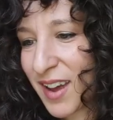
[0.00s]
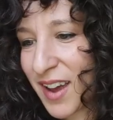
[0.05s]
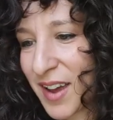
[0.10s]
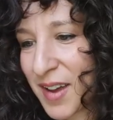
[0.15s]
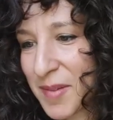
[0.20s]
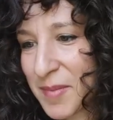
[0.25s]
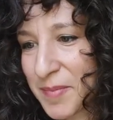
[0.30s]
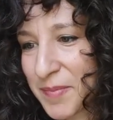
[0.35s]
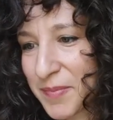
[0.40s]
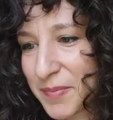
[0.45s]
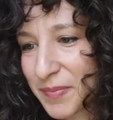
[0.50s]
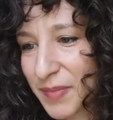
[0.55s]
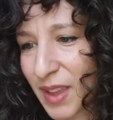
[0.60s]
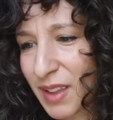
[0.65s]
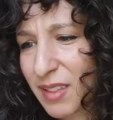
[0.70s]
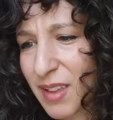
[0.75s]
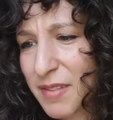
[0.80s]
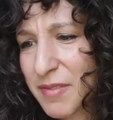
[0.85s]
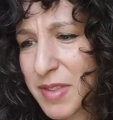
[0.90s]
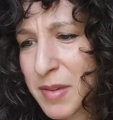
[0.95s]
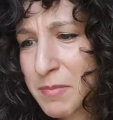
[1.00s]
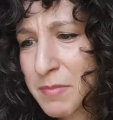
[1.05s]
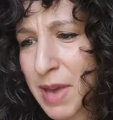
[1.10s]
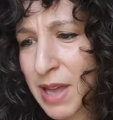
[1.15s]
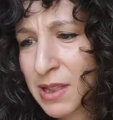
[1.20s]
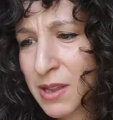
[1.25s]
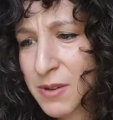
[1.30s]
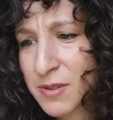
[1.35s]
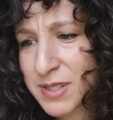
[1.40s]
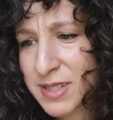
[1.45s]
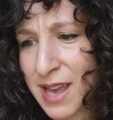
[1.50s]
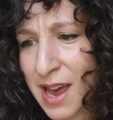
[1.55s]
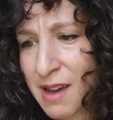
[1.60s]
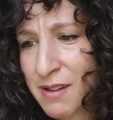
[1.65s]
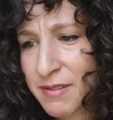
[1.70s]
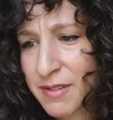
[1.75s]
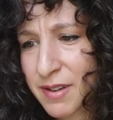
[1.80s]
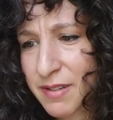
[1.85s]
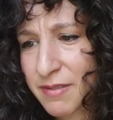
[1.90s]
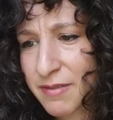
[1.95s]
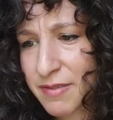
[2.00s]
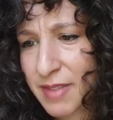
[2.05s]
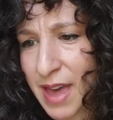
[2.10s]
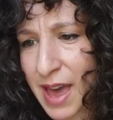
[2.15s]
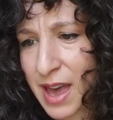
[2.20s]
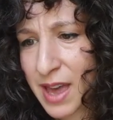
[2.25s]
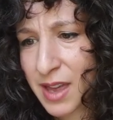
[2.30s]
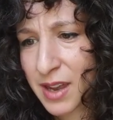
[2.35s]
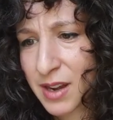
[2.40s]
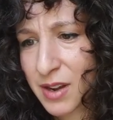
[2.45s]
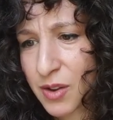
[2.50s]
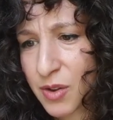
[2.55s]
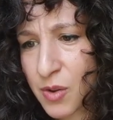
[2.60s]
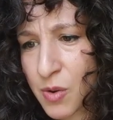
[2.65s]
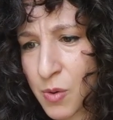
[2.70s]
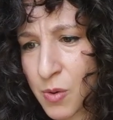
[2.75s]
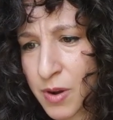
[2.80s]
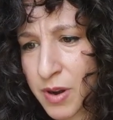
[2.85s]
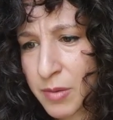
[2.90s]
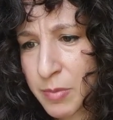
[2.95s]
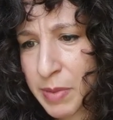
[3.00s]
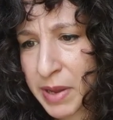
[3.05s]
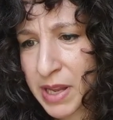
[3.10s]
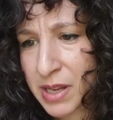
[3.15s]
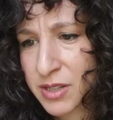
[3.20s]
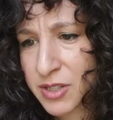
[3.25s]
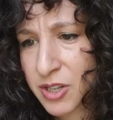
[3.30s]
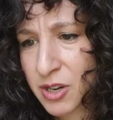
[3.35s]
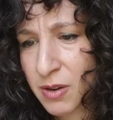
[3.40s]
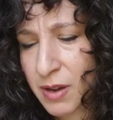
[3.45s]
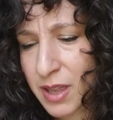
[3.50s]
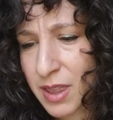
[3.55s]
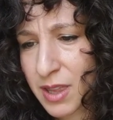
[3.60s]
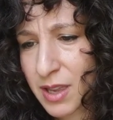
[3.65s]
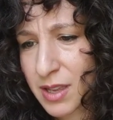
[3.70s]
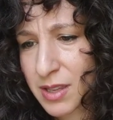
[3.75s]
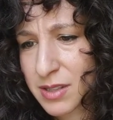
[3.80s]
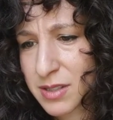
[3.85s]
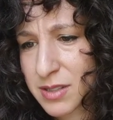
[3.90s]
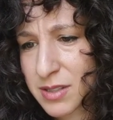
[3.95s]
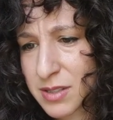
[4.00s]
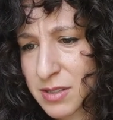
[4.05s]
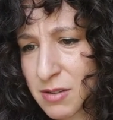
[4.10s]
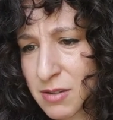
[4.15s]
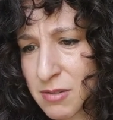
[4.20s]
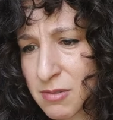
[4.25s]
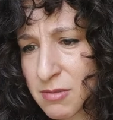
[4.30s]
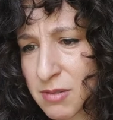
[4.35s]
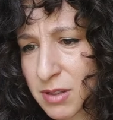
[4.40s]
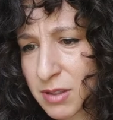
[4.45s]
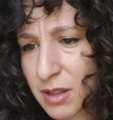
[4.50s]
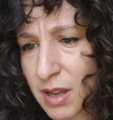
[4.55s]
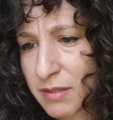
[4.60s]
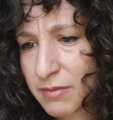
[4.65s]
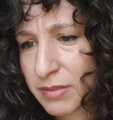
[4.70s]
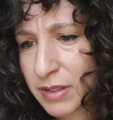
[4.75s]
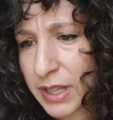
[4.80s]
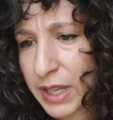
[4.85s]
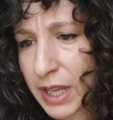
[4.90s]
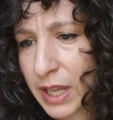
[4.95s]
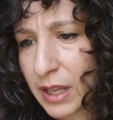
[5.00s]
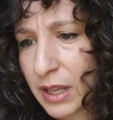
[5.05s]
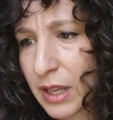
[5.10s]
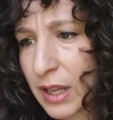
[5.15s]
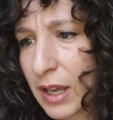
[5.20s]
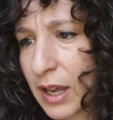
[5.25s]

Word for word: Um, I love the mellow sound of that gourd banjo. I think it's so lovely.